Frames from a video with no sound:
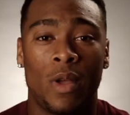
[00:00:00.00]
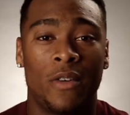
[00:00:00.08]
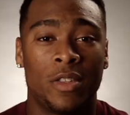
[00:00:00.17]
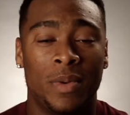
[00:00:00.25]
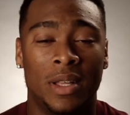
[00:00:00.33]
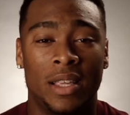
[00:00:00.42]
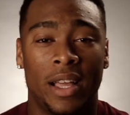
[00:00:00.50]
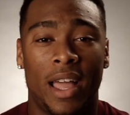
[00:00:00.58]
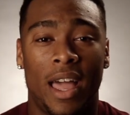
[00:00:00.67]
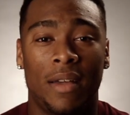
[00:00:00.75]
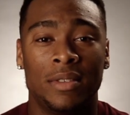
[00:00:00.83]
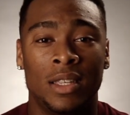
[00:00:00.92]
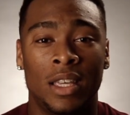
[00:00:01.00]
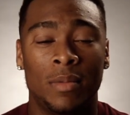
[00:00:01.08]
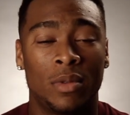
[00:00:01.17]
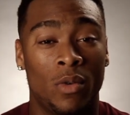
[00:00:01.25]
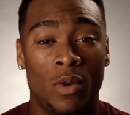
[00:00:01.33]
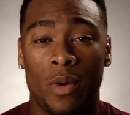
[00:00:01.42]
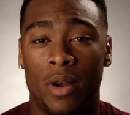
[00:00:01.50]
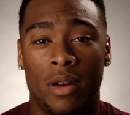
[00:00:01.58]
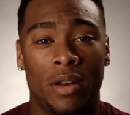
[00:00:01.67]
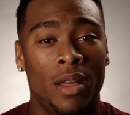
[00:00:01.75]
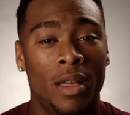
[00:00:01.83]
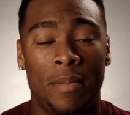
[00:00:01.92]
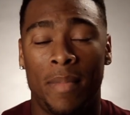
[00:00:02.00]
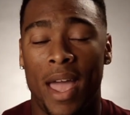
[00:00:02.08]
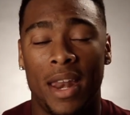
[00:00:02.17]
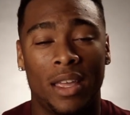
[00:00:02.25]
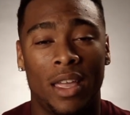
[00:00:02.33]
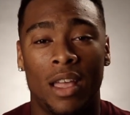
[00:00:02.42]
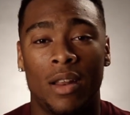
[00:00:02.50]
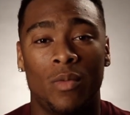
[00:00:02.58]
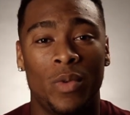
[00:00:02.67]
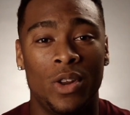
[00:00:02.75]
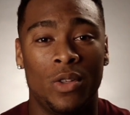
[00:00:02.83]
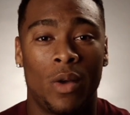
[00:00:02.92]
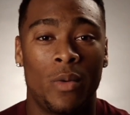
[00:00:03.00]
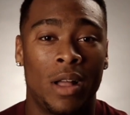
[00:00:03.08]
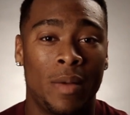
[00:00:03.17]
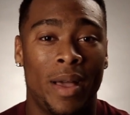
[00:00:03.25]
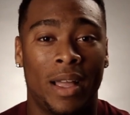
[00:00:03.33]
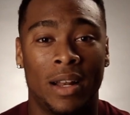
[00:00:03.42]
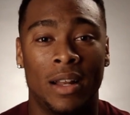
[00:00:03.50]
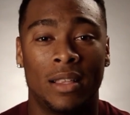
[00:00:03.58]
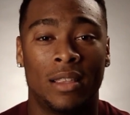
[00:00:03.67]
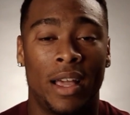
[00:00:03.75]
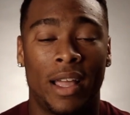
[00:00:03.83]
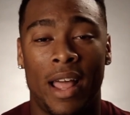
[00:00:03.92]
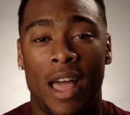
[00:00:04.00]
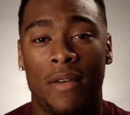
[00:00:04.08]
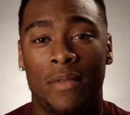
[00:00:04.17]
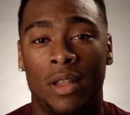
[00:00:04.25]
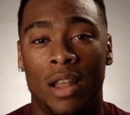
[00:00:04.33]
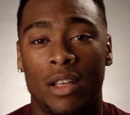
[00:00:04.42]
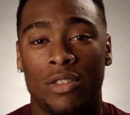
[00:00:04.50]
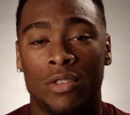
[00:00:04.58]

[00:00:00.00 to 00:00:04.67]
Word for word: we always been a second-half team, so we weren't panicking. We knew that we'd come back in the second half a lot